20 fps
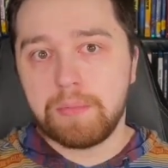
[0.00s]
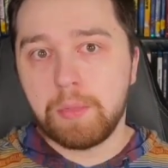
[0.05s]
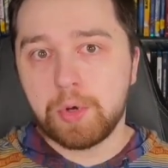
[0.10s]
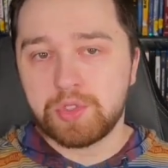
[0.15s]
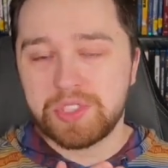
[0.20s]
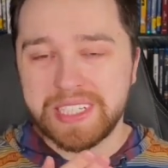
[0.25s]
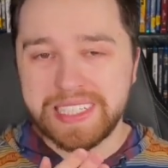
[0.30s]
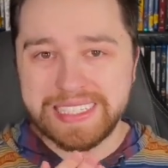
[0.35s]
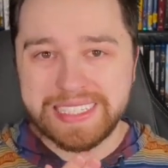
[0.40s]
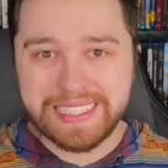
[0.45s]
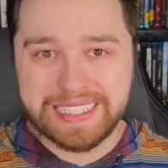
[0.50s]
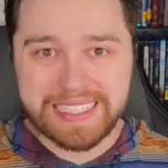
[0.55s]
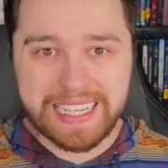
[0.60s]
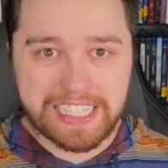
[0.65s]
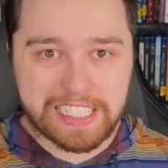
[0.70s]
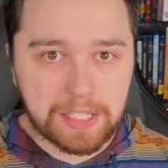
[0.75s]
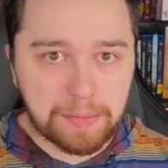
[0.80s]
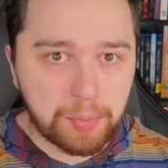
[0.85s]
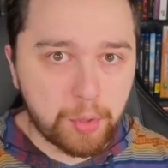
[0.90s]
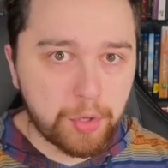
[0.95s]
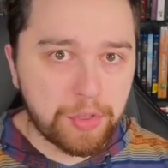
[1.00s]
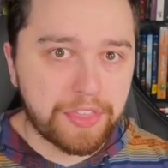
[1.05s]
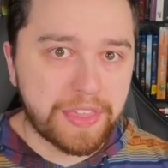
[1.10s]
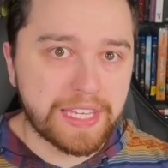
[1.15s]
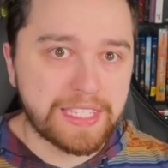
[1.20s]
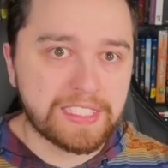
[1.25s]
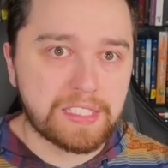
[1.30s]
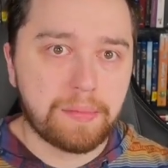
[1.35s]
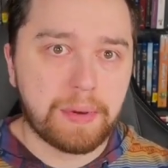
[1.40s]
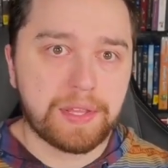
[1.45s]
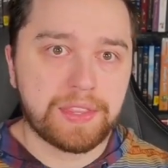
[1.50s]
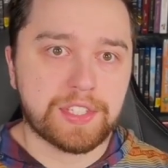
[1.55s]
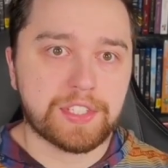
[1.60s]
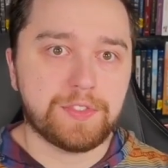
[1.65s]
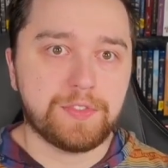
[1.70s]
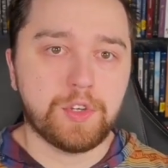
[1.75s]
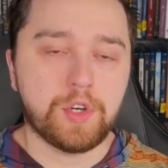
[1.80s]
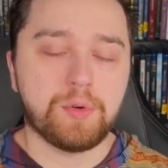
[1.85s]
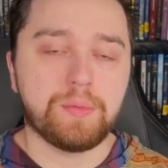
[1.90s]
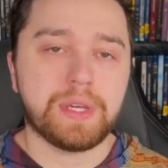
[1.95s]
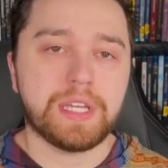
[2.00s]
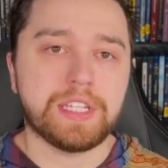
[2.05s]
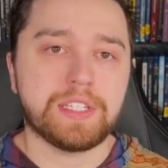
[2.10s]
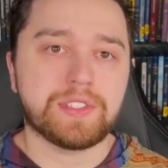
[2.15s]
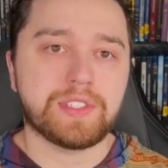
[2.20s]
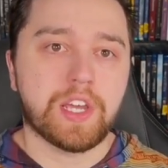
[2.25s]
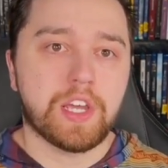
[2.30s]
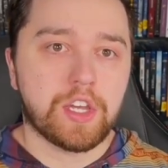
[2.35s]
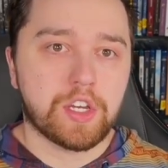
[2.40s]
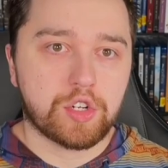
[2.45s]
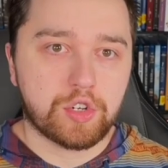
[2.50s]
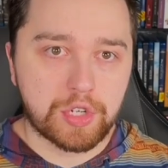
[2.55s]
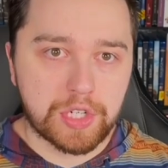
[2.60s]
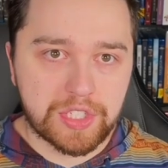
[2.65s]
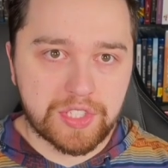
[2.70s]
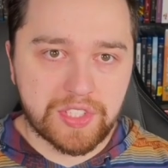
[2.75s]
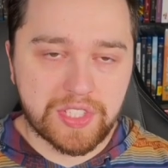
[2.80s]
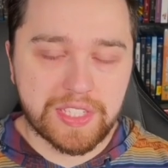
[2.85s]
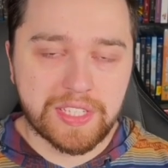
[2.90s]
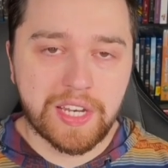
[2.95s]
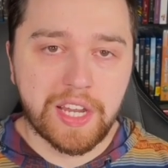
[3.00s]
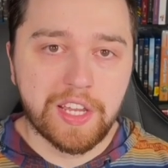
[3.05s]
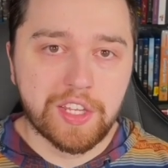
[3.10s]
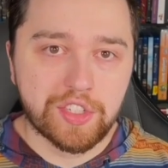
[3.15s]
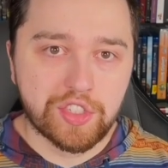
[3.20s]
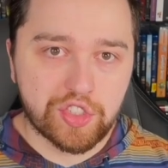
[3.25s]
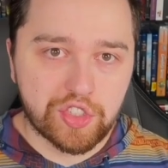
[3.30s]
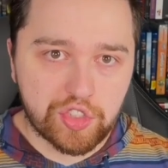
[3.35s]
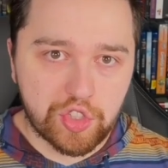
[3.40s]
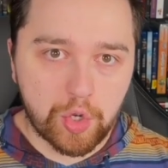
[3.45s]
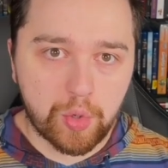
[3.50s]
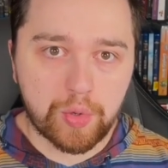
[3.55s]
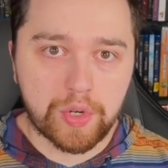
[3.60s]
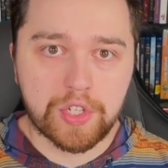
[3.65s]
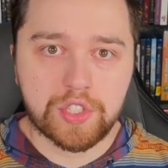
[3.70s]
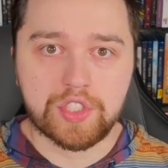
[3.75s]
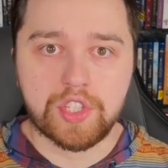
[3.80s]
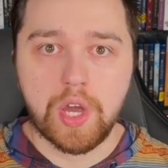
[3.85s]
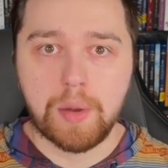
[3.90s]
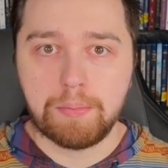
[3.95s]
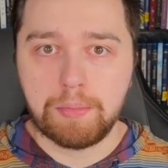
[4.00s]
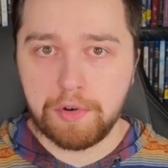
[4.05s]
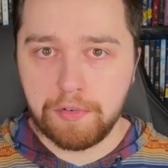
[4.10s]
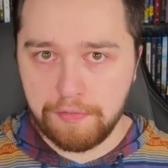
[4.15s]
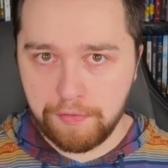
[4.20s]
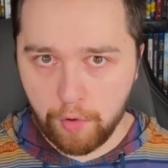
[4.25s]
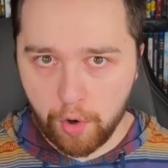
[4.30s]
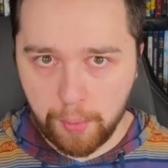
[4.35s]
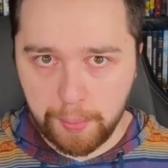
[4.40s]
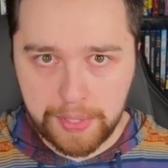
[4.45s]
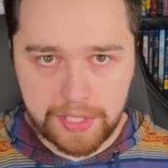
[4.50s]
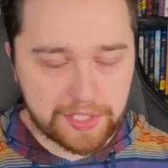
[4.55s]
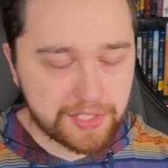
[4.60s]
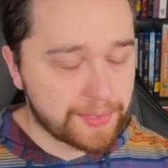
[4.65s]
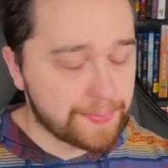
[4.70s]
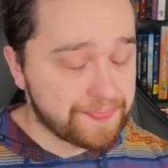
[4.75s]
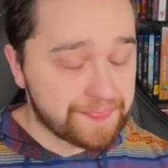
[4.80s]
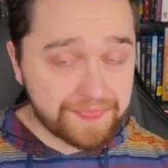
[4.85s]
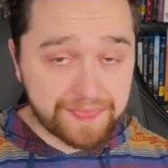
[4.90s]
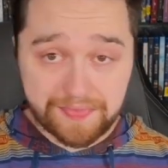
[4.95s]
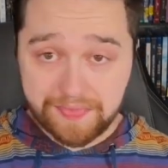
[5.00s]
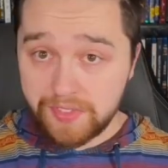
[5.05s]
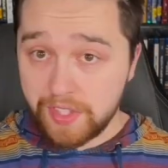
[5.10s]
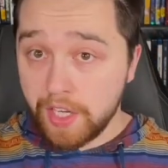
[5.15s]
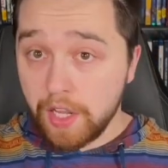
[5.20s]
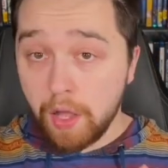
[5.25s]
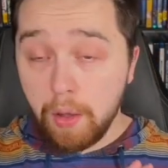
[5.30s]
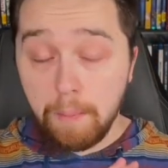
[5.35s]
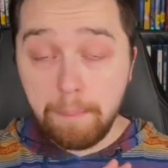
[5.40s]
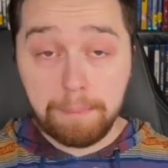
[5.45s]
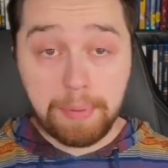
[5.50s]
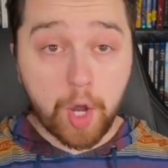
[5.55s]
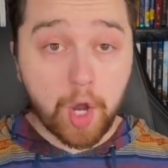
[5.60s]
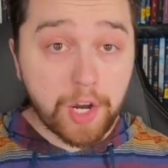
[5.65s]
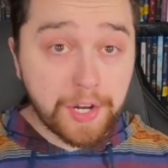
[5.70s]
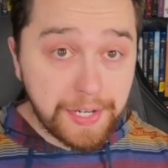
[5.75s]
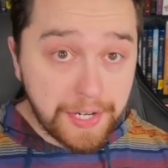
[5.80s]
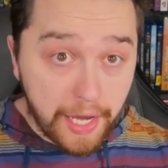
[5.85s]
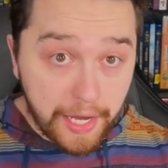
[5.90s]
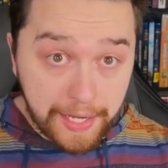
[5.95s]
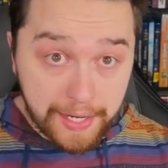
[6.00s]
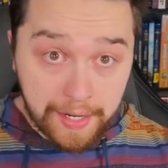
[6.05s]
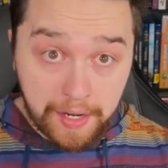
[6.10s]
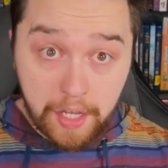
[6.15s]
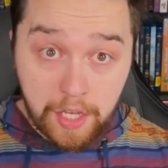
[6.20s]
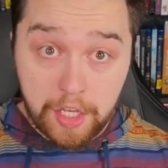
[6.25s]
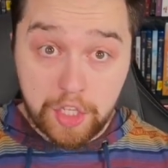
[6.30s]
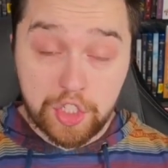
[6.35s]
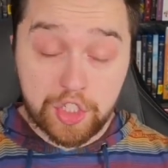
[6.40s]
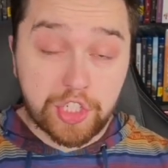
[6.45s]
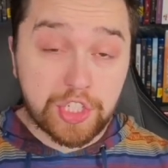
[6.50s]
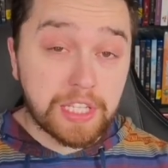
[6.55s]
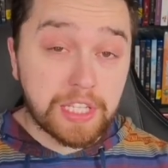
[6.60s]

most accessible things about this film is Kristen Stewart's performance. Bar none, she